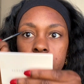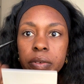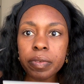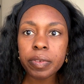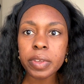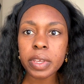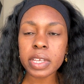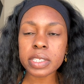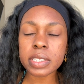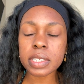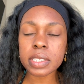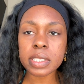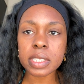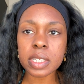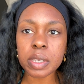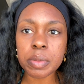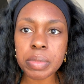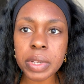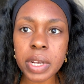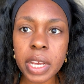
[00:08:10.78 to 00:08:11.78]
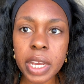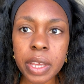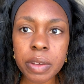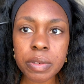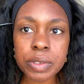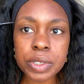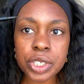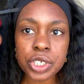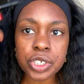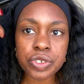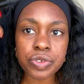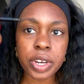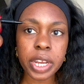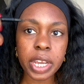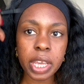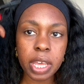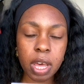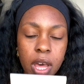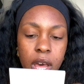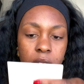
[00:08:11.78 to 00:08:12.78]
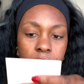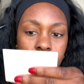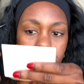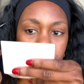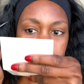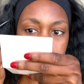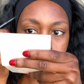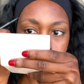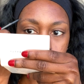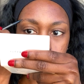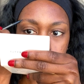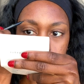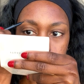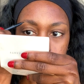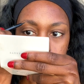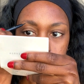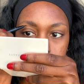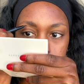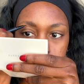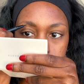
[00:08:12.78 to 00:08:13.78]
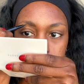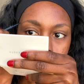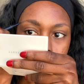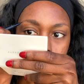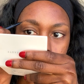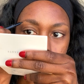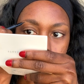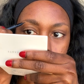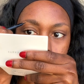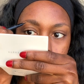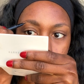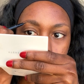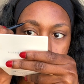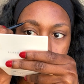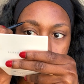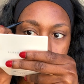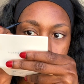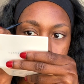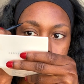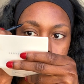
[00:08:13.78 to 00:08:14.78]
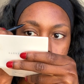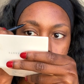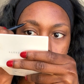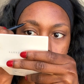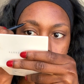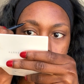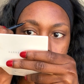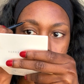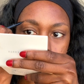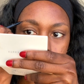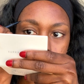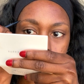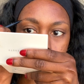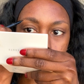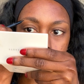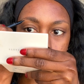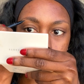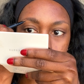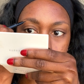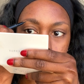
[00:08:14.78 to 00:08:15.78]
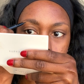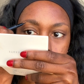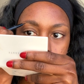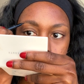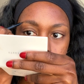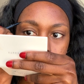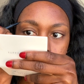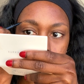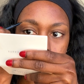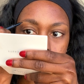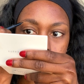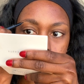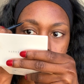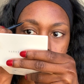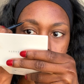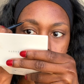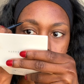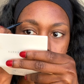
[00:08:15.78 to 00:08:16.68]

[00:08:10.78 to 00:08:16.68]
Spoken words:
if you guys can see, but I go straight up and I start taking it diagonal.